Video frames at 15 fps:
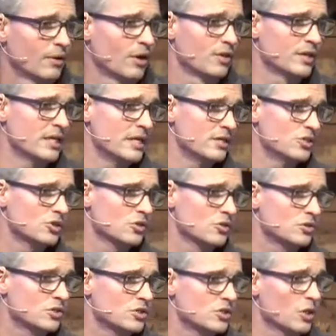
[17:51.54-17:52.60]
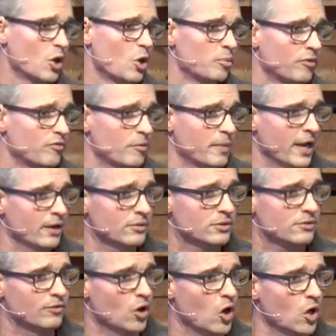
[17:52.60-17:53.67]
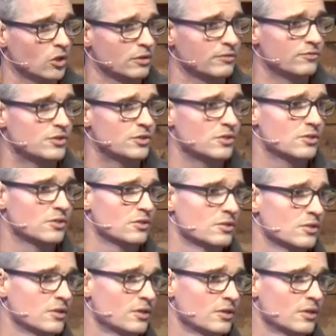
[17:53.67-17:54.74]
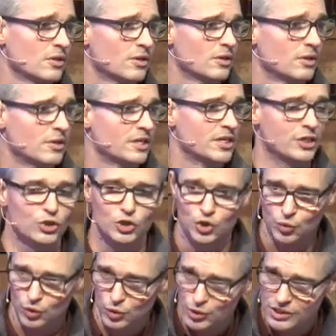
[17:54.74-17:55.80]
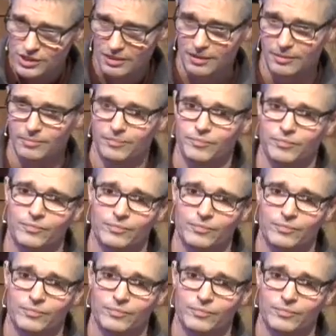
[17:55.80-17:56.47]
on the eastern slope of the Mount of Olives near Jerusalem,